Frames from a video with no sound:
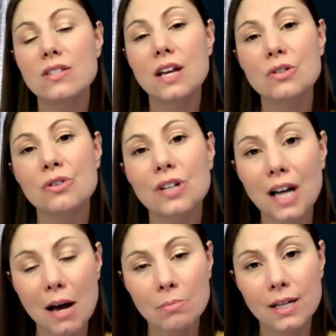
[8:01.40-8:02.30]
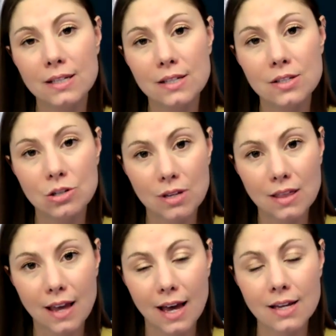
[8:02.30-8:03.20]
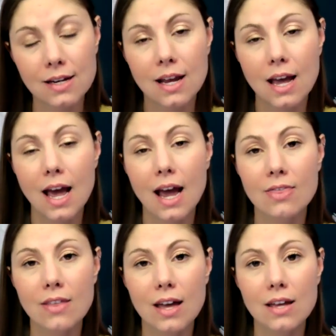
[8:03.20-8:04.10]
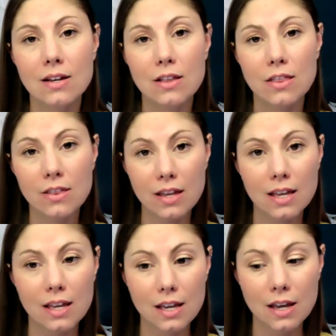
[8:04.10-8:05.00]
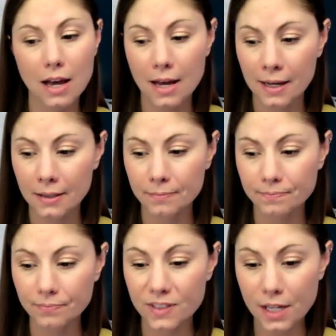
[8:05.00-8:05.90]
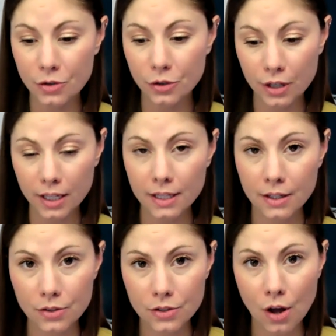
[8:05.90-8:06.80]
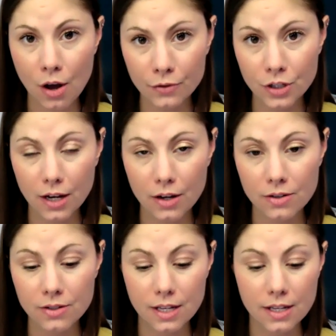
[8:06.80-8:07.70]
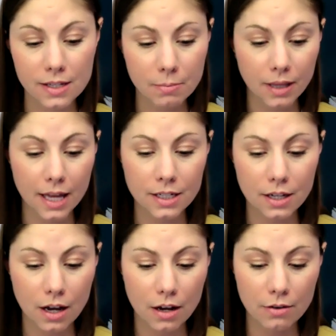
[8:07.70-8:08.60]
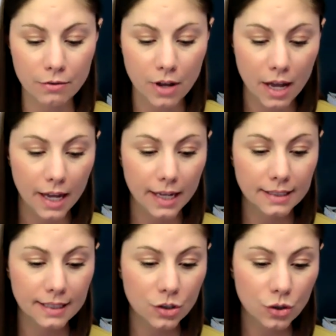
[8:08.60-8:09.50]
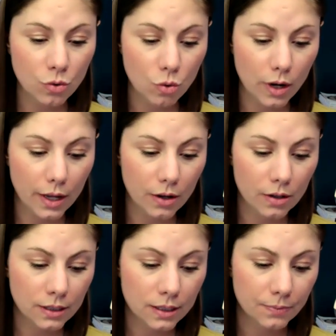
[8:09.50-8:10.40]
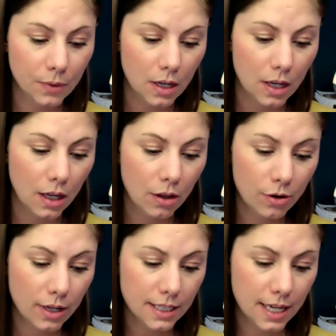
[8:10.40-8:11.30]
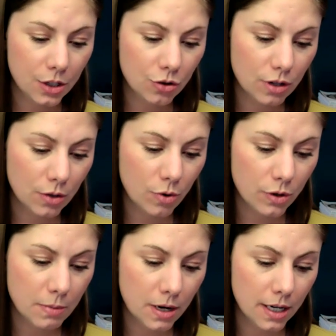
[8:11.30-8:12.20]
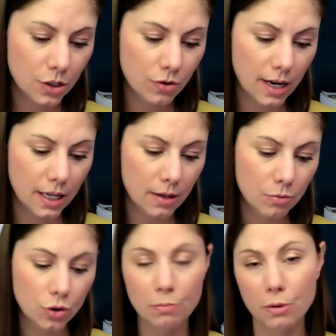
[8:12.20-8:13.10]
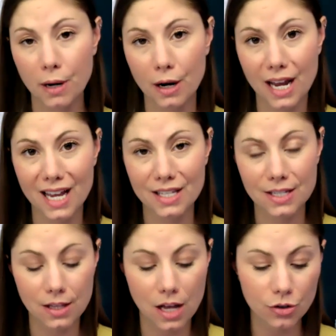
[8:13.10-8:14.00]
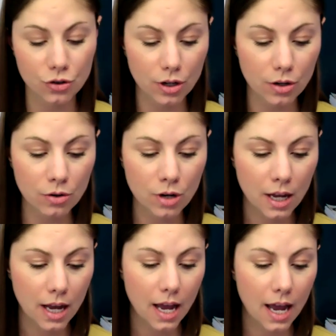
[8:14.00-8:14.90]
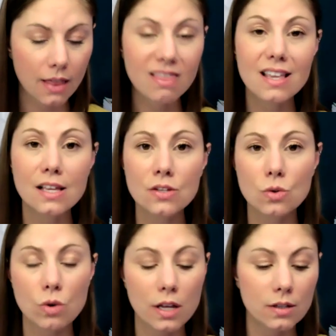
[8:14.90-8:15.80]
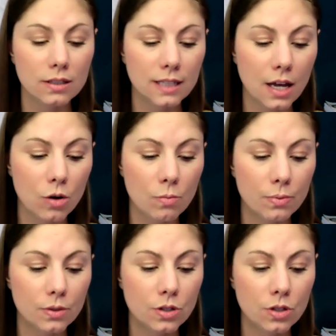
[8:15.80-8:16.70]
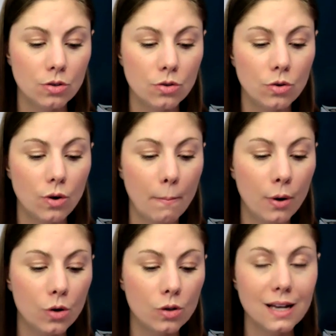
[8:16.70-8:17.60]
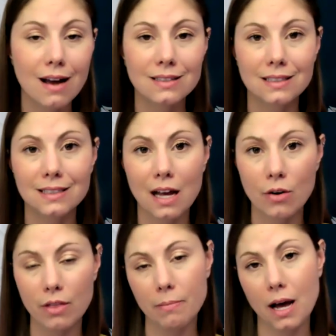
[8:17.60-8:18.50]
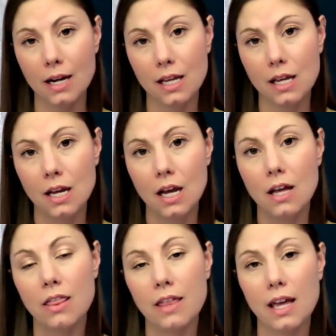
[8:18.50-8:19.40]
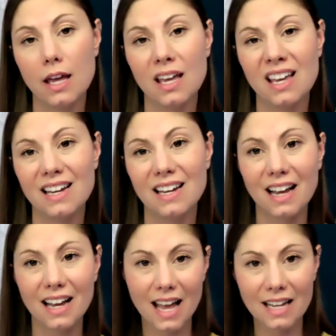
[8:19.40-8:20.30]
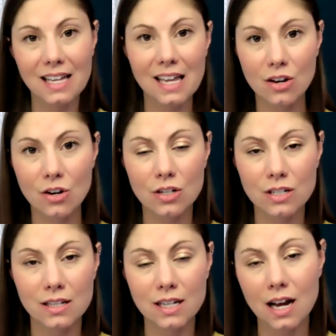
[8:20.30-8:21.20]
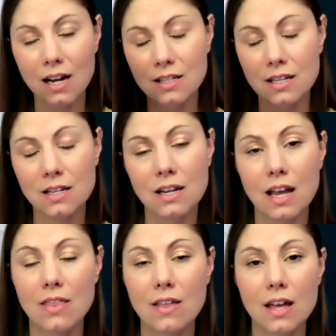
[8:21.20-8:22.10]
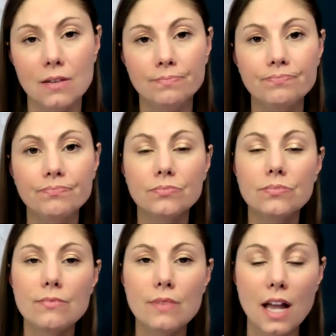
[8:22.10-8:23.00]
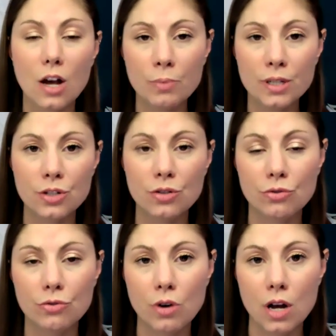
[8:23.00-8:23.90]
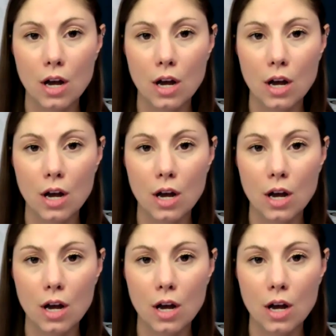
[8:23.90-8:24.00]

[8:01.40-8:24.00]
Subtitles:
Zendocrine complex is doing that. And then the Zendocrine soft gels is a blend of essential oils, including tangerine, rosemary, geranium, juniper berry, and cilantro. And these oils help to pull toxins out of the body. They adhere to the toxin and then help it to